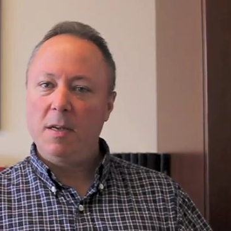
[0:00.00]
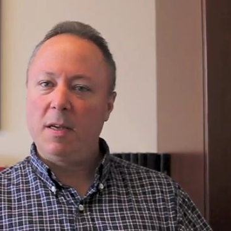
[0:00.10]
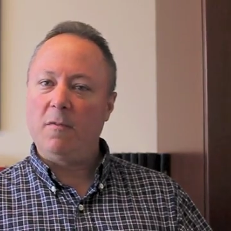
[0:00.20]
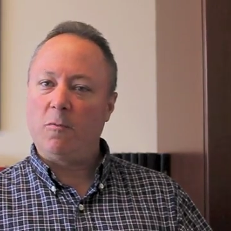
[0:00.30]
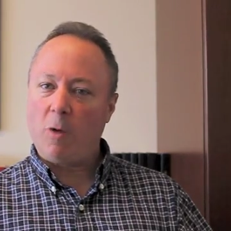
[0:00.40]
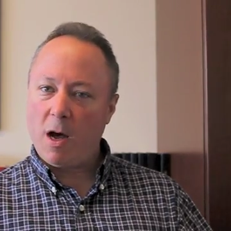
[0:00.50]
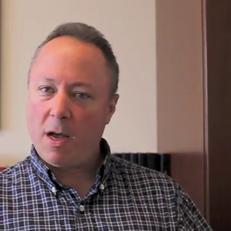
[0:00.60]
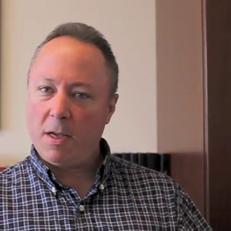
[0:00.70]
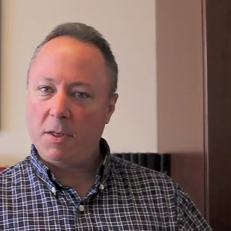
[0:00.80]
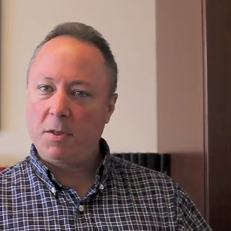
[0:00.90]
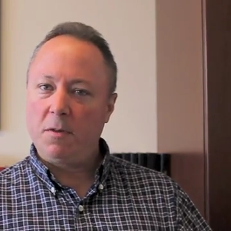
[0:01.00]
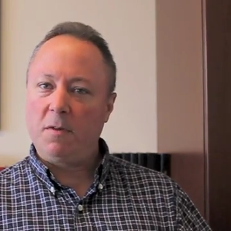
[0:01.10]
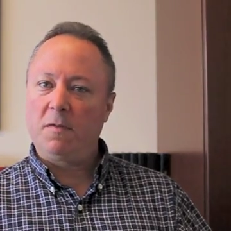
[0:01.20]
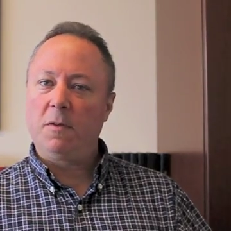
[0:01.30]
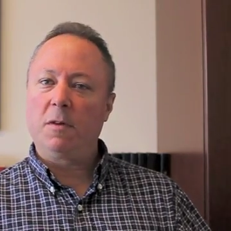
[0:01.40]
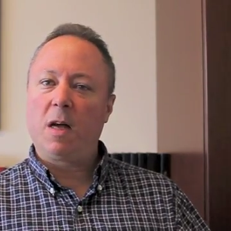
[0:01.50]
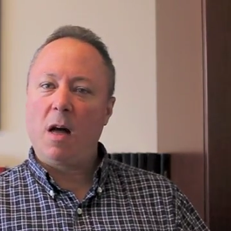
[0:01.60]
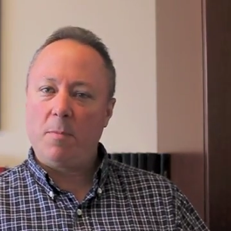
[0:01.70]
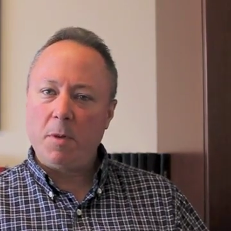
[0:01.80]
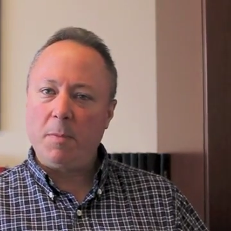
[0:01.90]
give rise to the full
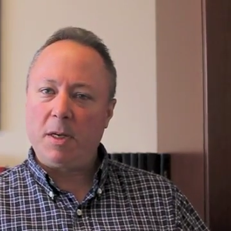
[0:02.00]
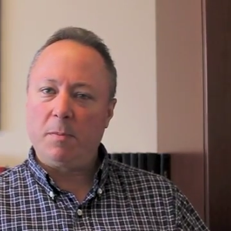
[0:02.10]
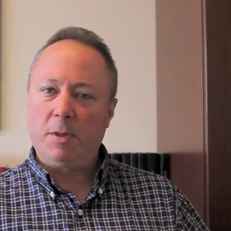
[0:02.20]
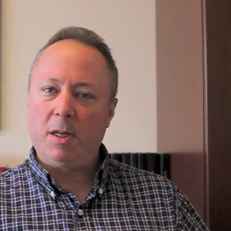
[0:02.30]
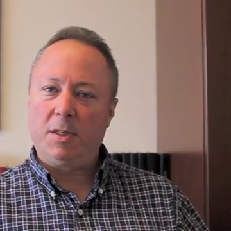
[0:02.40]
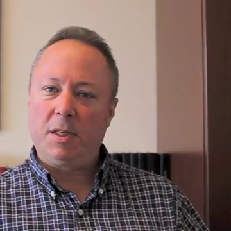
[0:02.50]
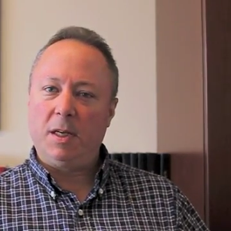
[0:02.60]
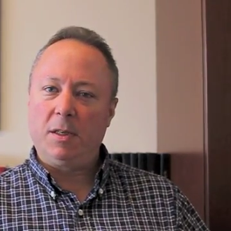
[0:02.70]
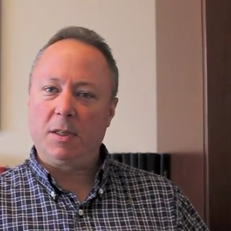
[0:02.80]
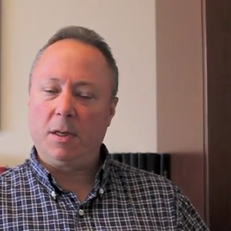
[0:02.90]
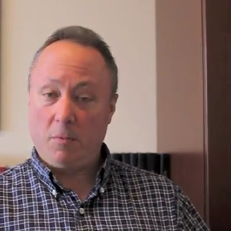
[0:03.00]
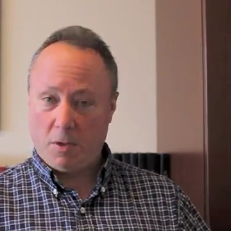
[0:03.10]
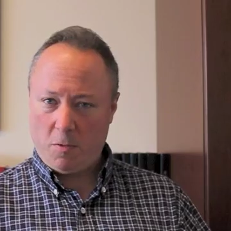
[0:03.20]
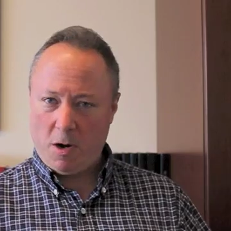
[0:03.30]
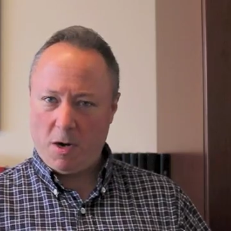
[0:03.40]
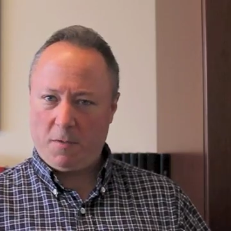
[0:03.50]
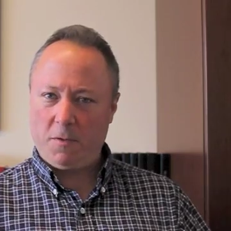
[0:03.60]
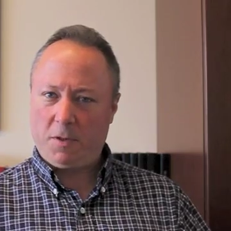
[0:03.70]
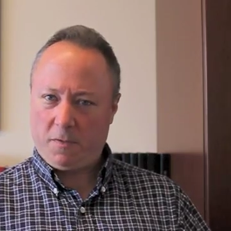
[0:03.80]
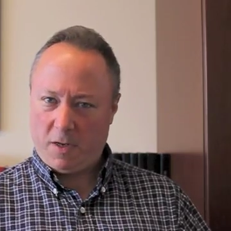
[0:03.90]
complement of blood cells that are required
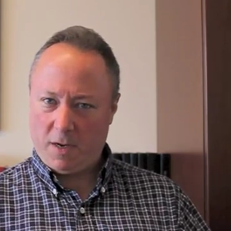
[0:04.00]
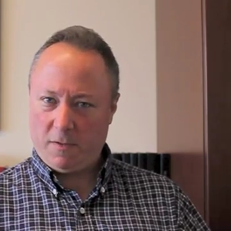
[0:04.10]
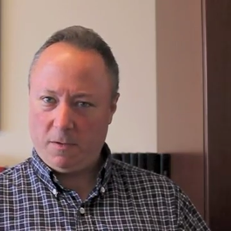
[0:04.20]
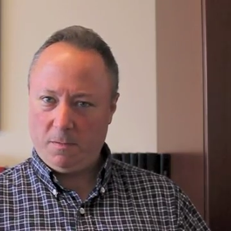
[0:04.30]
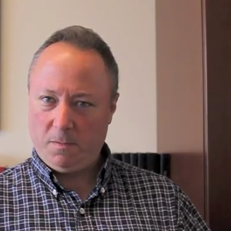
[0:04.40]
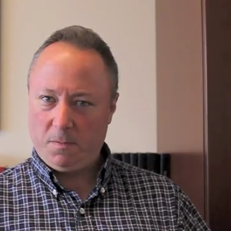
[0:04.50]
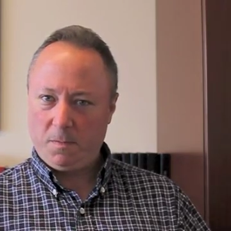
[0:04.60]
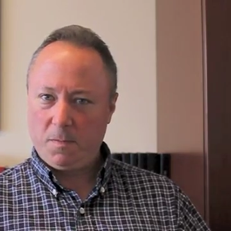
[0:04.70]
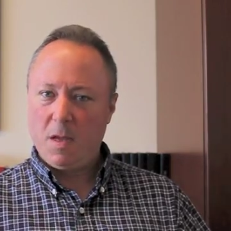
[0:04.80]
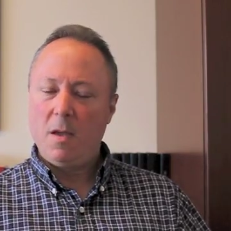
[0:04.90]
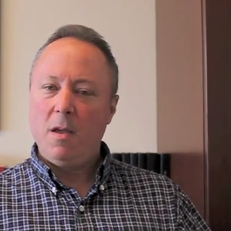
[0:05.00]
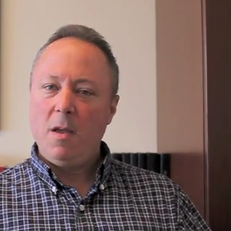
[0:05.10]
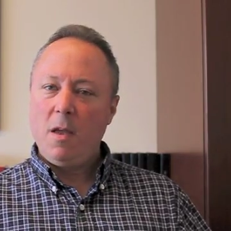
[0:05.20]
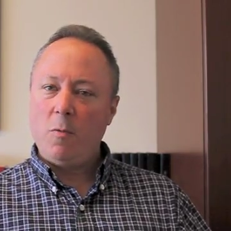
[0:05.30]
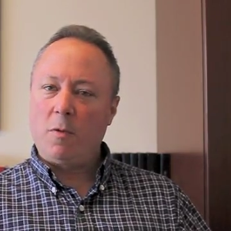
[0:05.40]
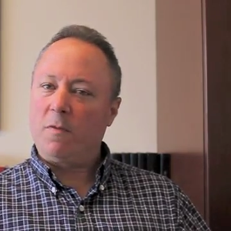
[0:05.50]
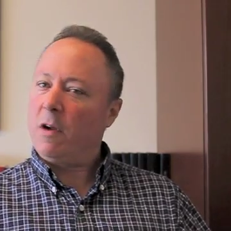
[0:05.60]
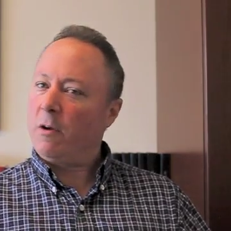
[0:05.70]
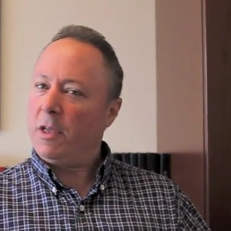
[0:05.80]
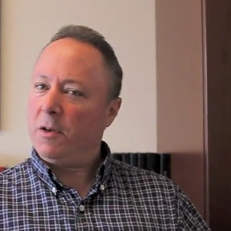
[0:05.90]
for survival. We're
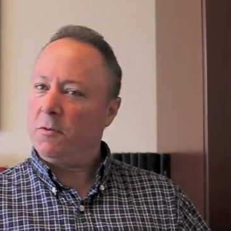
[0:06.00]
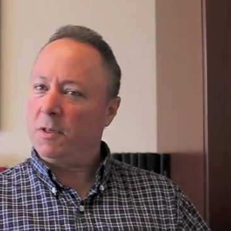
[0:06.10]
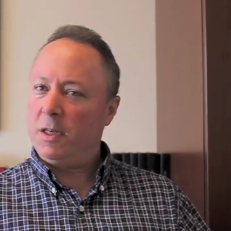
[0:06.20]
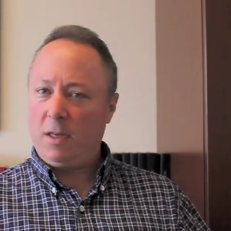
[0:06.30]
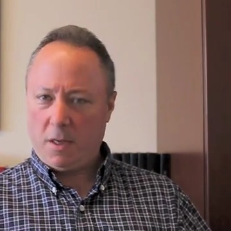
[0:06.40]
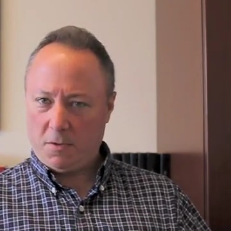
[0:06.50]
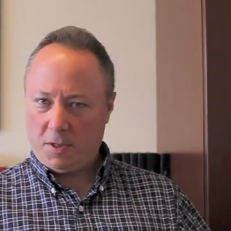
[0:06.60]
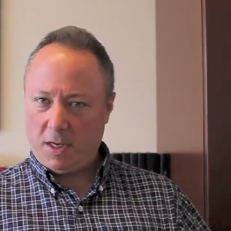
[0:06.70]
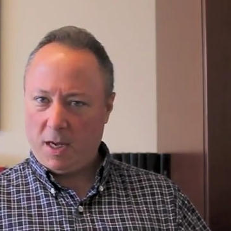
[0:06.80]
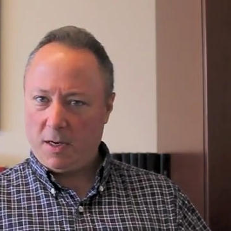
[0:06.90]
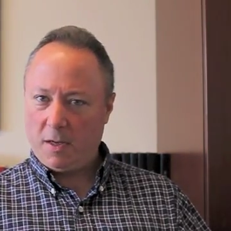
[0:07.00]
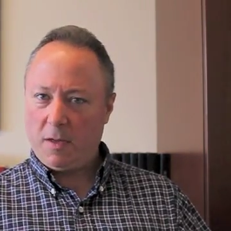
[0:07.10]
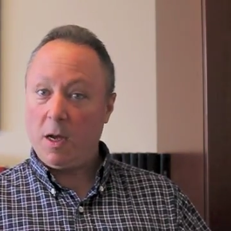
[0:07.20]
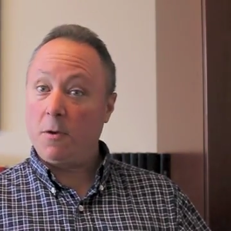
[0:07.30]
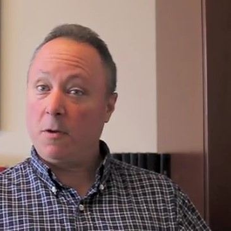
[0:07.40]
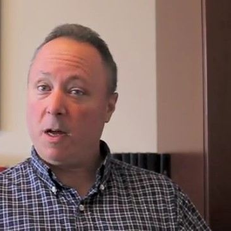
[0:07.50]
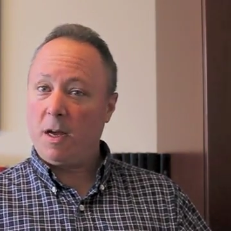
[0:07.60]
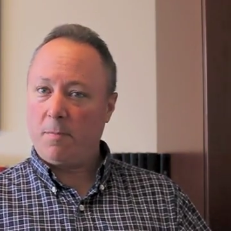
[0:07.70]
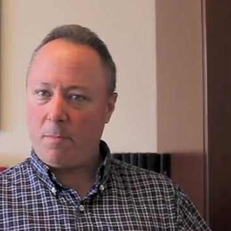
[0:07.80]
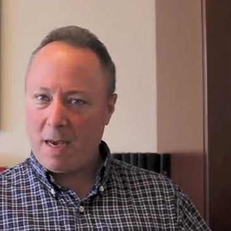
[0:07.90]
very interested in understanding the
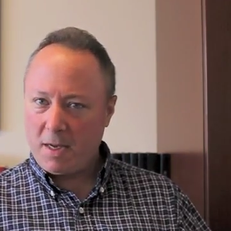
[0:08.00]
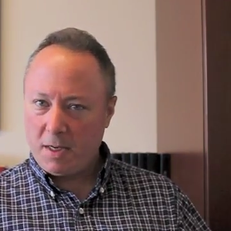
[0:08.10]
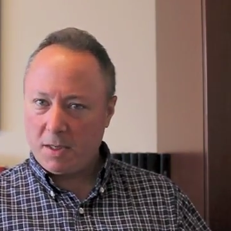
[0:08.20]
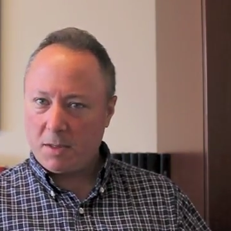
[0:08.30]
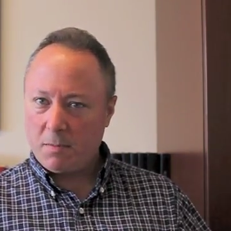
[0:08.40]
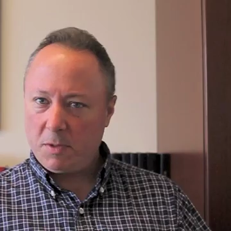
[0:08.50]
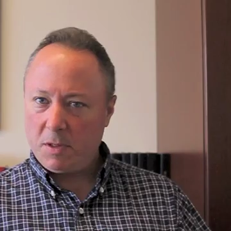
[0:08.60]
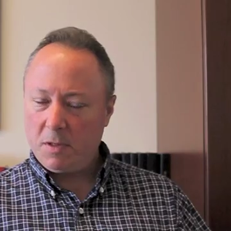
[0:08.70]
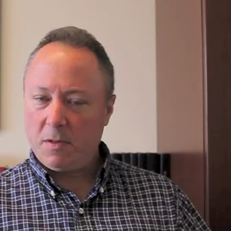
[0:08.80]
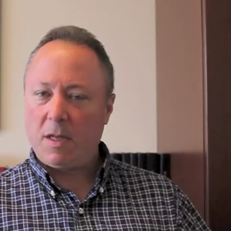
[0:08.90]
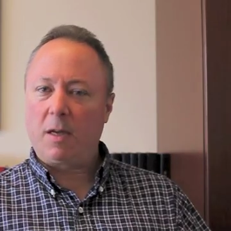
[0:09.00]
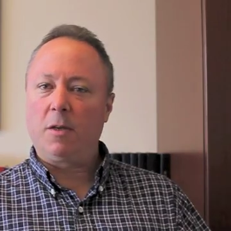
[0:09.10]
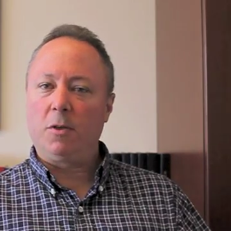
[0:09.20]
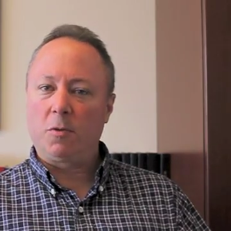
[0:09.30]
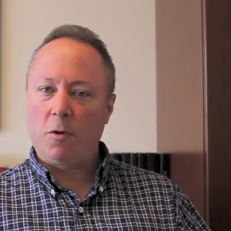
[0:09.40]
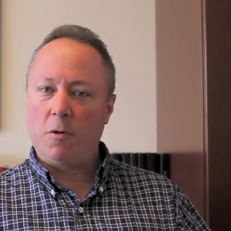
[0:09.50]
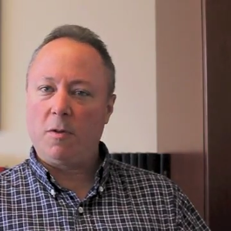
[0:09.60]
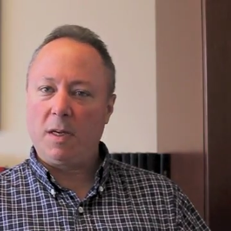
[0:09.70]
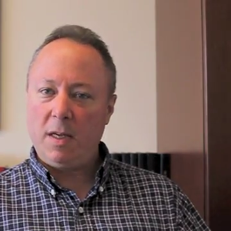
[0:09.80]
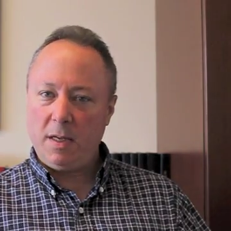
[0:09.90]
underlying mechanisms that control
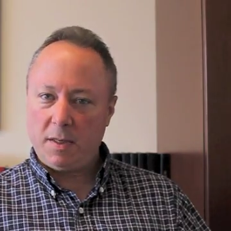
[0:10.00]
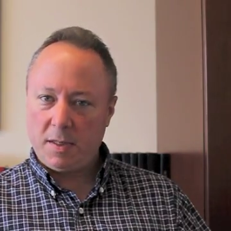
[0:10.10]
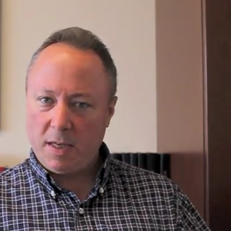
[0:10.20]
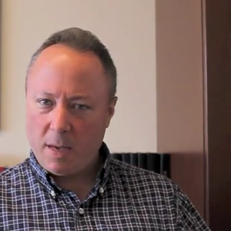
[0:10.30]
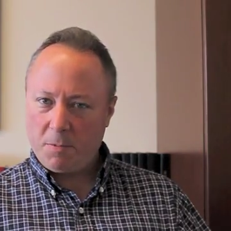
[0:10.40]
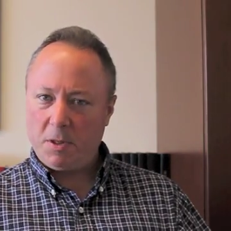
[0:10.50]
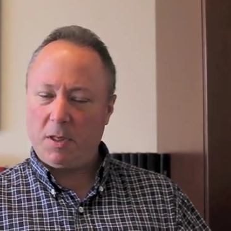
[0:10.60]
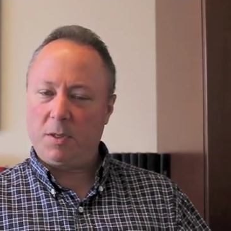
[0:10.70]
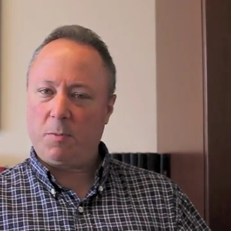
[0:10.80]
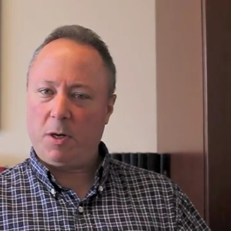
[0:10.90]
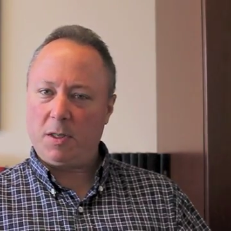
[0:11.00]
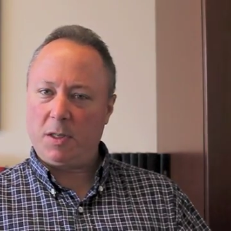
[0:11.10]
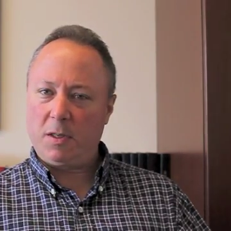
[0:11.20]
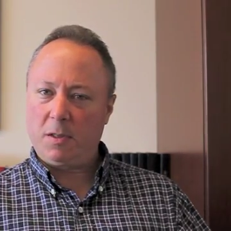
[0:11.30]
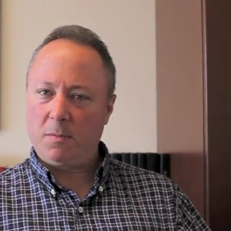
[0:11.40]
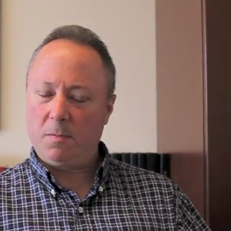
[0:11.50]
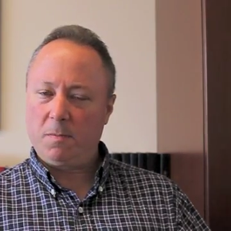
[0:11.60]
the key steps in this process.